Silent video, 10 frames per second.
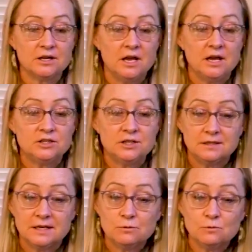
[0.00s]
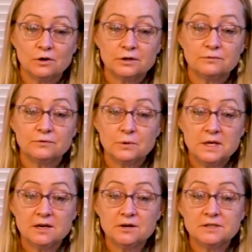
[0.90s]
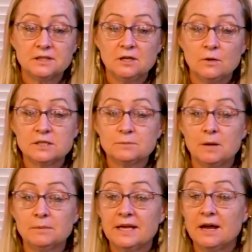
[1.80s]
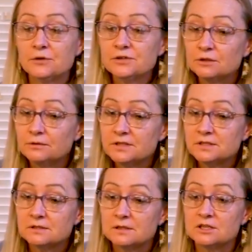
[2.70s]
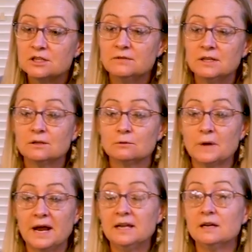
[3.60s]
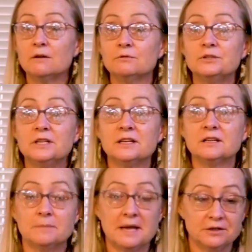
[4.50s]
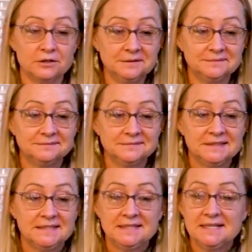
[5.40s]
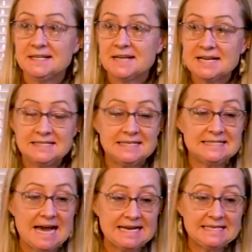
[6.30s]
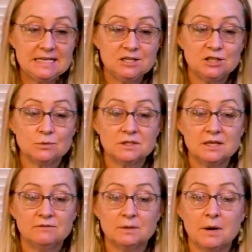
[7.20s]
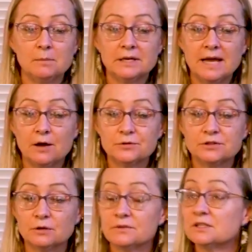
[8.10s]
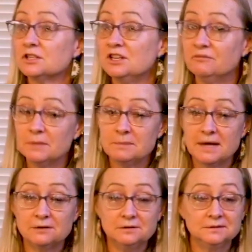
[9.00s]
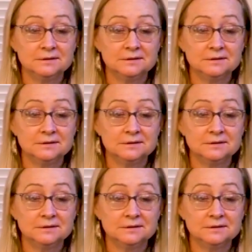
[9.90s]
She then worked 3 years in the U.S. Public Health Service, achieving the rank of Lieutenant Commander. In 1990, she received the Public Health Service Achievement Medal.